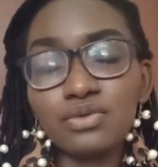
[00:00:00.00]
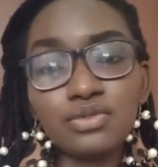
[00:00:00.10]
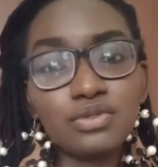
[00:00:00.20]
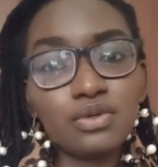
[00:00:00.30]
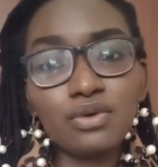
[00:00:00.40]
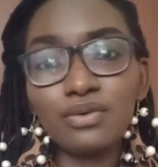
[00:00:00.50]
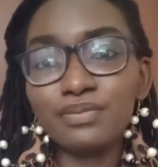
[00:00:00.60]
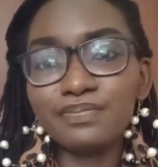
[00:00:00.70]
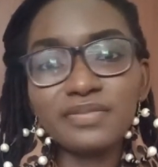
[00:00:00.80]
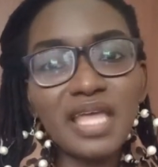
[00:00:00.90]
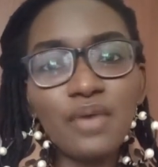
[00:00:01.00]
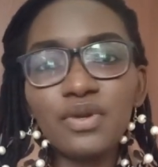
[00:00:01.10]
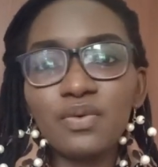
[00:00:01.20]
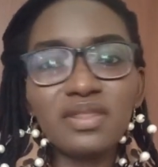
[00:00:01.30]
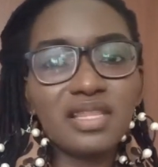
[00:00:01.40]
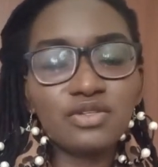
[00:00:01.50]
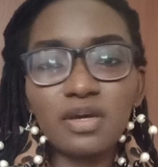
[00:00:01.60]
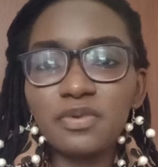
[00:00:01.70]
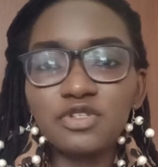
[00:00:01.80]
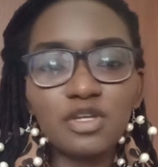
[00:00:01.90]
So I wouldn't want that to
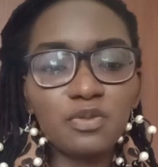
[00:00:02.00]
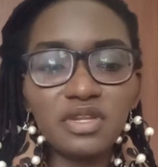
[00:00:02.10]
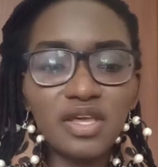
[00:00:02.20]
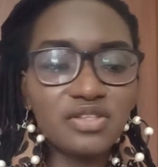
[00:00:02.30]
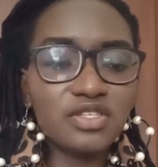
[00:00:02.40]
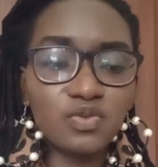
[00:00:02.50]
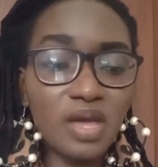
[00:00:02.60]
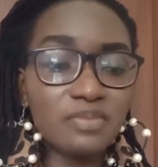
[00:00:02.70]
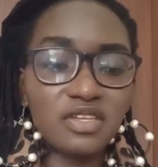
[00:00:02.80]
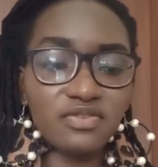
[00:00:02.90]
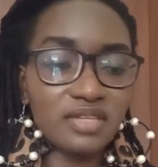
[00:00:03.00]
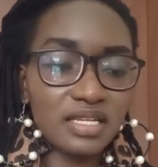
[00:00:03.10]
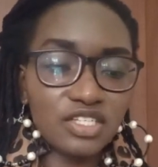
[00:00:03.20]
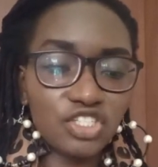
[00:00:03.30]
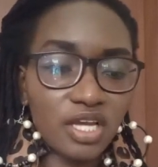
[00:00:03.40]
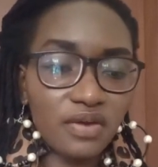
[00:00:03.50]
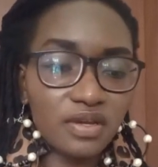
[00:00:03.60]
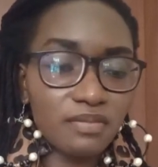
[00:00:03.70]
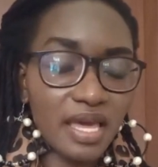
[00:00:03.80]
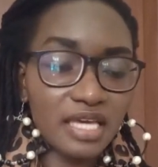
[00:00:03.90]
happen to anybody else. This is why I'm definitely
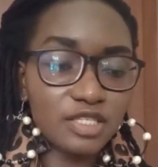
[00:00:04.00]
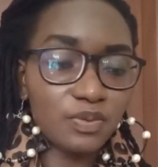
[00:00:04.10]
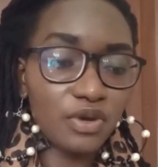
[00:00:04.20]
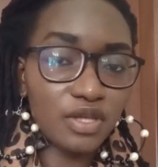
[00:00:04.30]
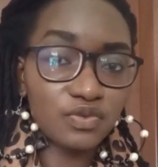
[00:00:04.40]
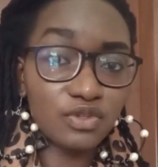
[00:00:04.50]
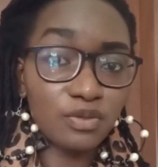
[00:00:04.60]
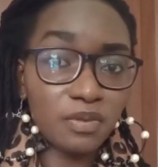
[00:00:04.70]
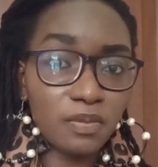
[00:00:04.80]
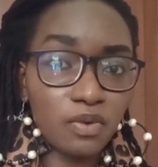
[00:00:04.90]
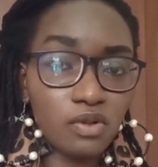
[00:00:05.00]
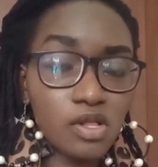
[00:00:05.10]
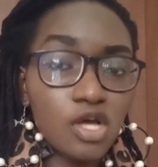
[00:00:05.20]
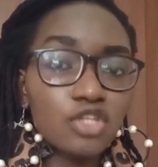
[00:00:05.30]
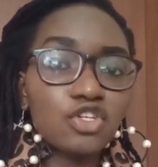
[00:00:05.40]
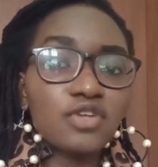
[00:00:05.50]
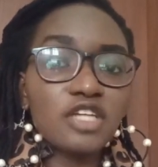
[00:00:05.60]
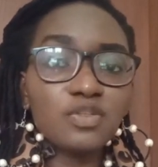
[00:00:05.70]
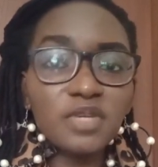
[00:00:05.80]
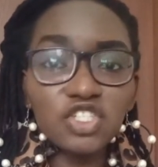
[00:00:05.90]
sharing my experience with you people. So try
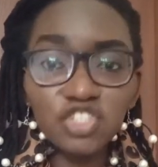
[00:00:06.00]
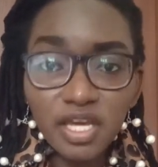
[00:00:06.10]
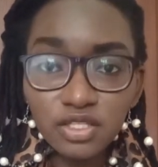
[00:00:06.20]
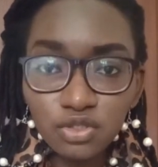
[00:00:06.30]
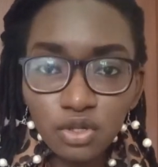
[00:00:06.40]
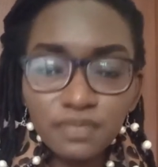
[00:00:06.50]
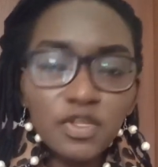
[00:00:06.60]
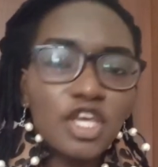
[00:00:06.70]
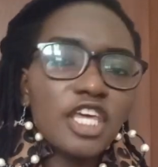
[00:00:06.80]
to be gentle.